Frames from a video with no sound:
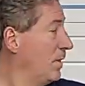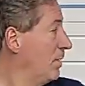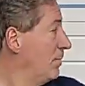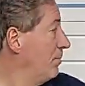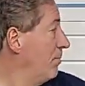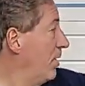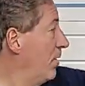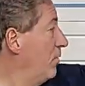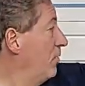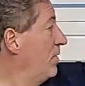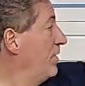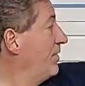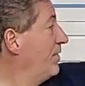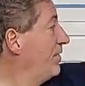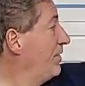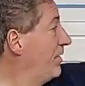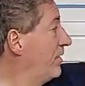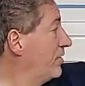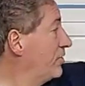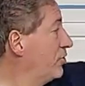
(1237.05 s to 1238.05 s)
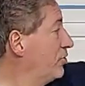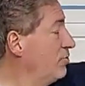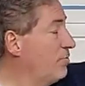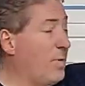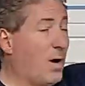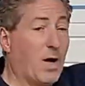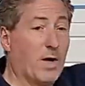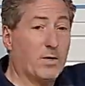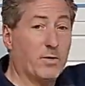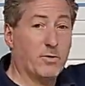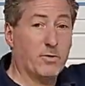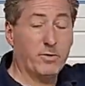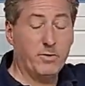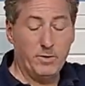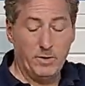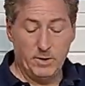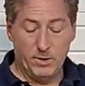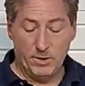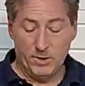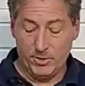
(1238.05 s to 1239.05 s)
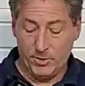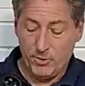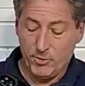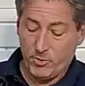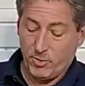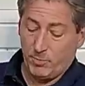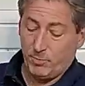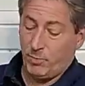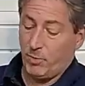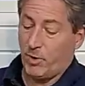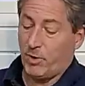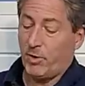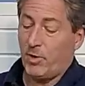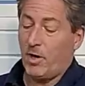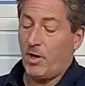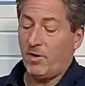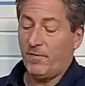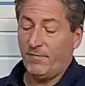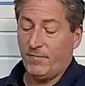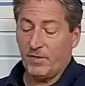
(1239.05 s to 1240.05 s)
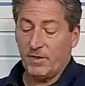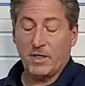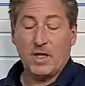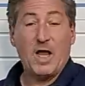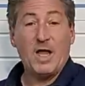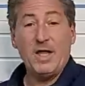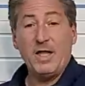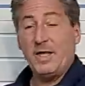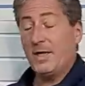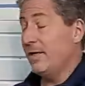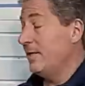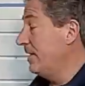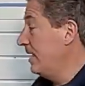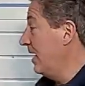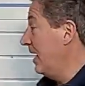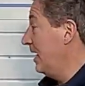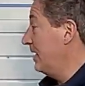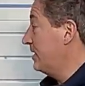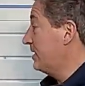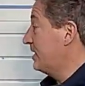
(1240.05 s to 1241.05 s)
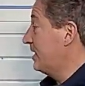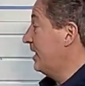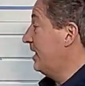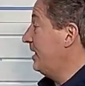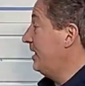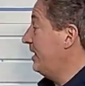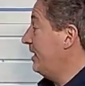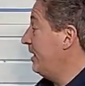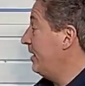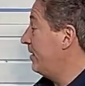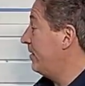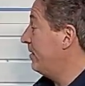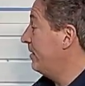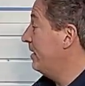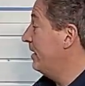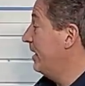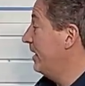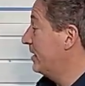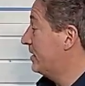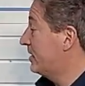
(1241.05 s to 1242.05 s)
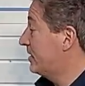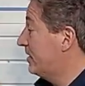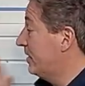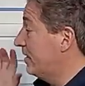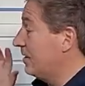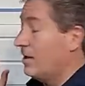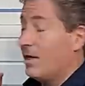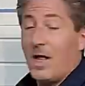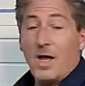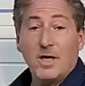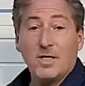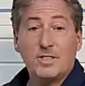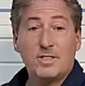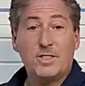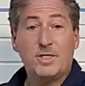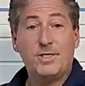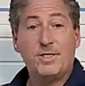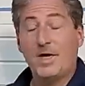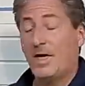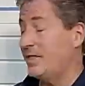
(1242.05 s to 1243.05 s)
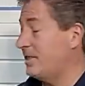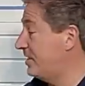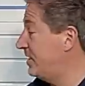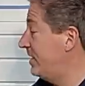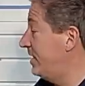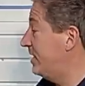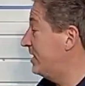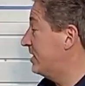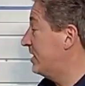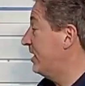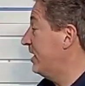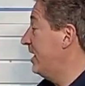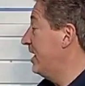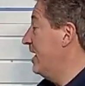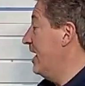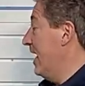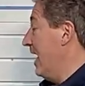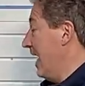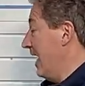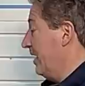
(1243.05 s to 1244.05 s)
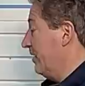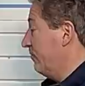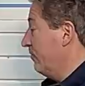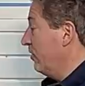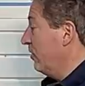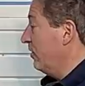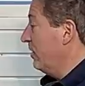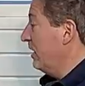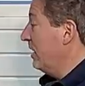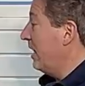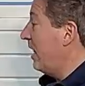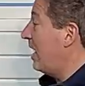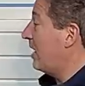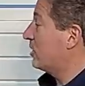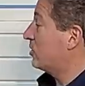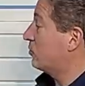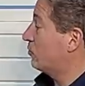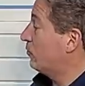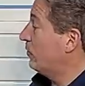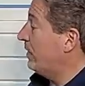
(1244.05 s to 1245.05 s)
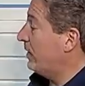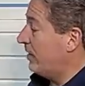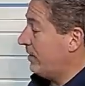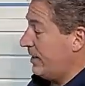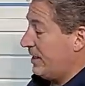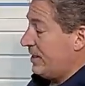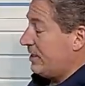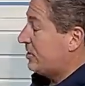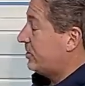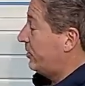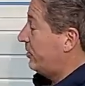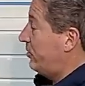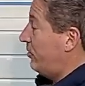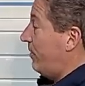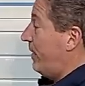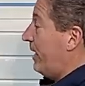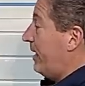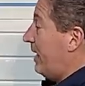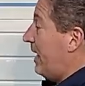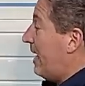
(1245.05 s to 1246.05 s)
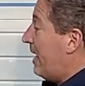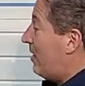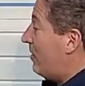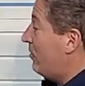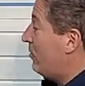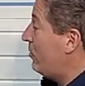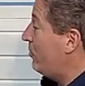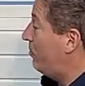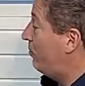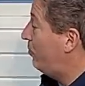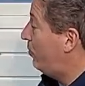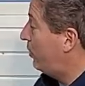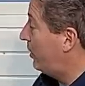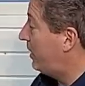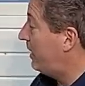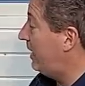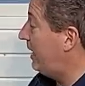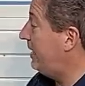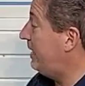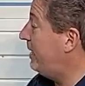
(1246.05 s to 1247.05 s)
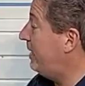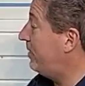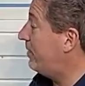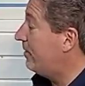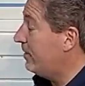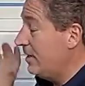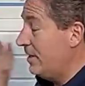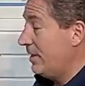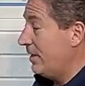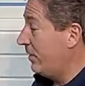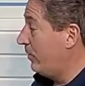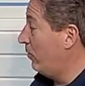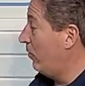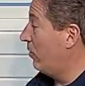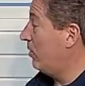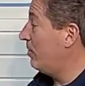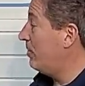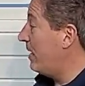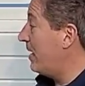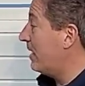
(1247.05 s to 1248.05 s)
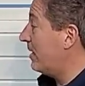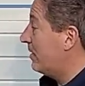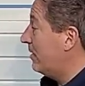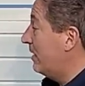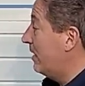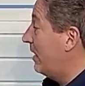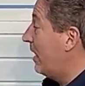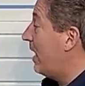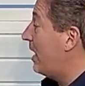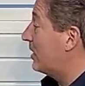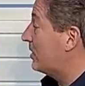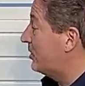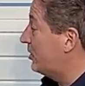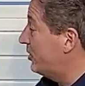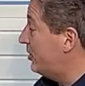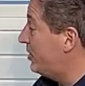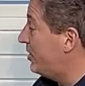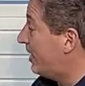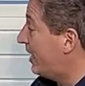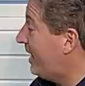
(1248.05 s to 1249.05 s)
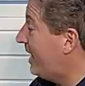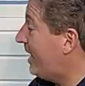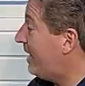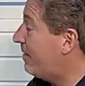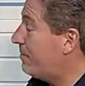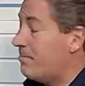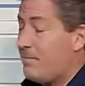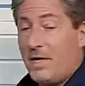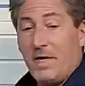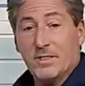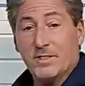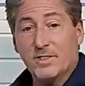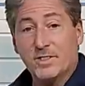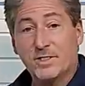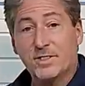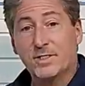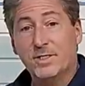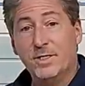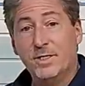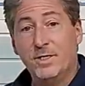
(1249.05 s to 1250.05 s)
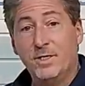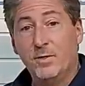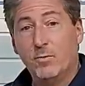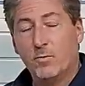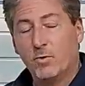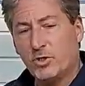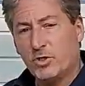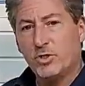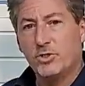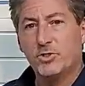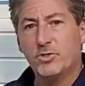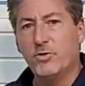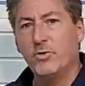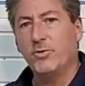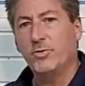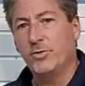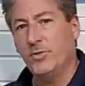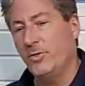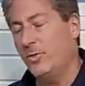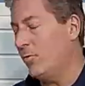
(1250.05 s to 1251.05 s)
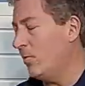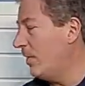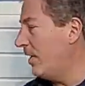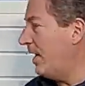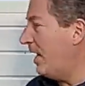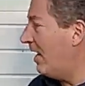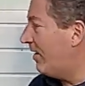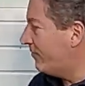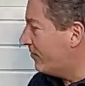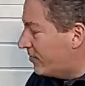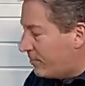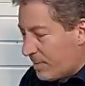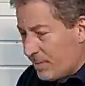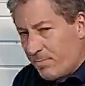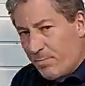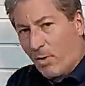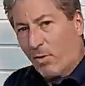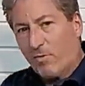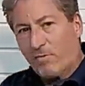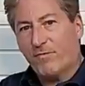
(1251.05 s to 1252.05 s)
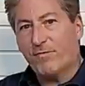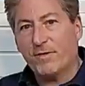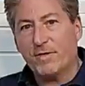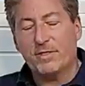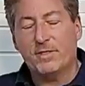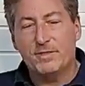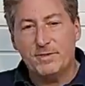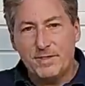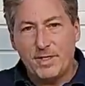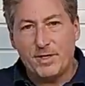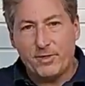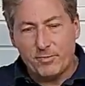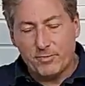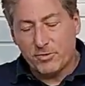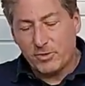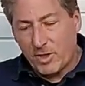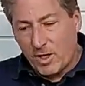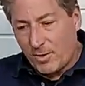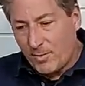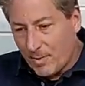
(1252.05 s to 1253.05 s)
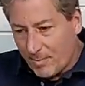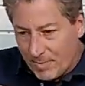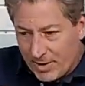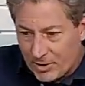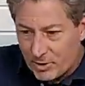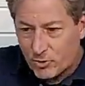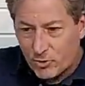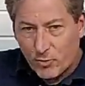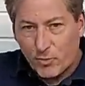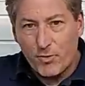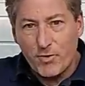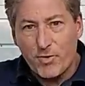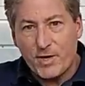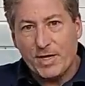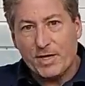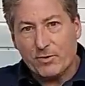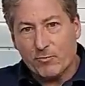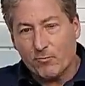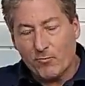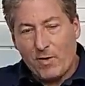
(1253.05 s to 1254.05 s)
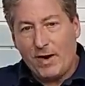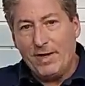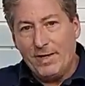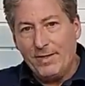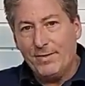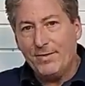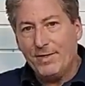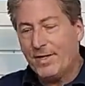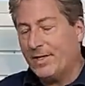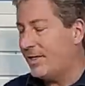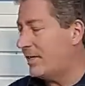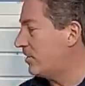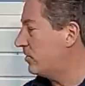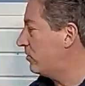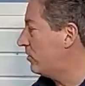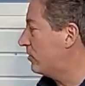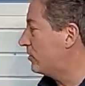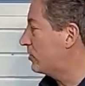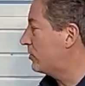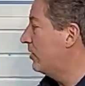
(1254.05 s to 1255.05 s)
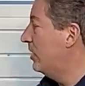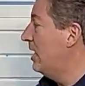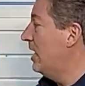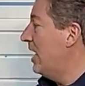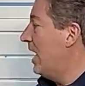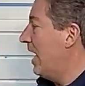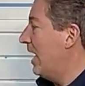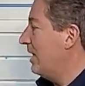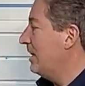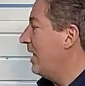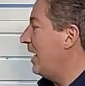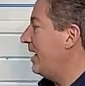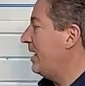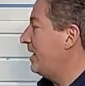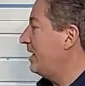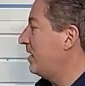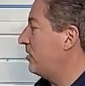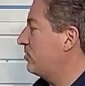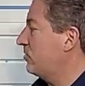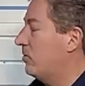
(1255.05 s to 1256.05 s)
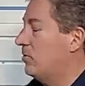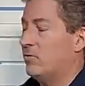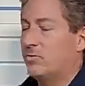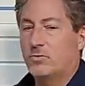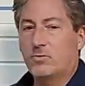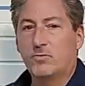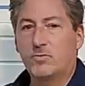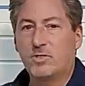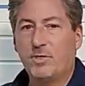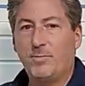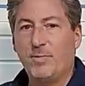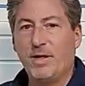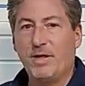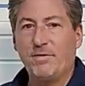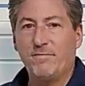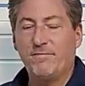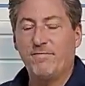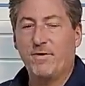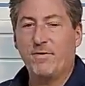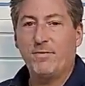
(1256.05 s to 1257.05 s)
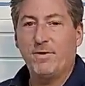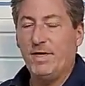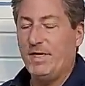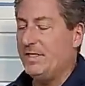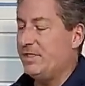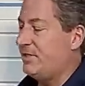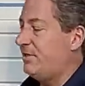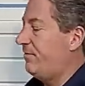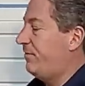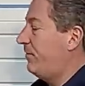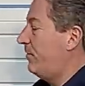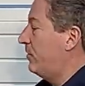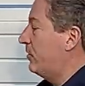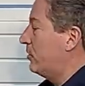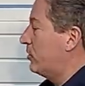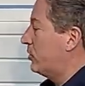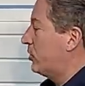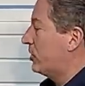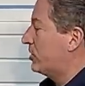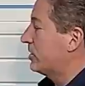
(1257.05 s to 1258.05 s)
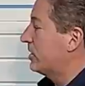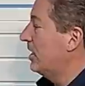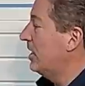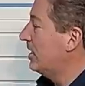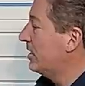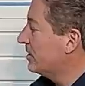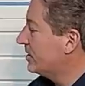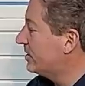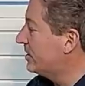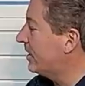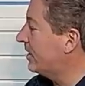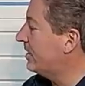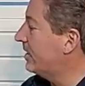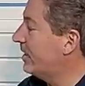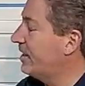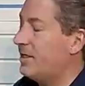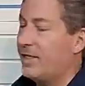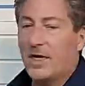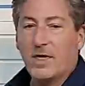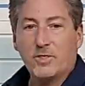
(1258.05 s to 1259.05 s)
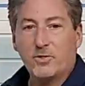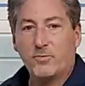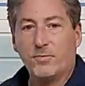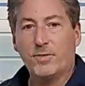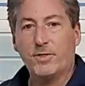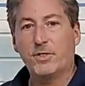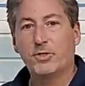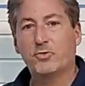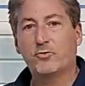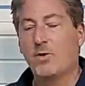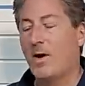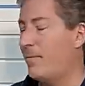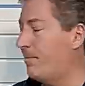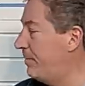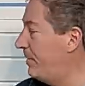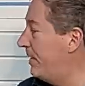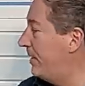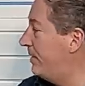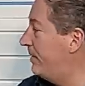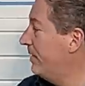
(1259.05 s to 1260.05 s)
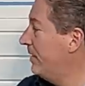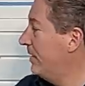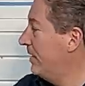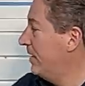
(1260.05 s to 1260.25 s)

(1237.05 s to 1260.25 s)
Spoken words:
But with the Schumacher, you could put it on if you'd like and sit it in here. It still locks in nice and easily. And it really locks really easily. No matter how you put it in here, it automatically locks. You can't miss, which is good. You don't want to have to be perfect and take your time and make sure you get it right in the connector holster. I like connector holsters that make it very easy for you to just stick the connector in and drop it in.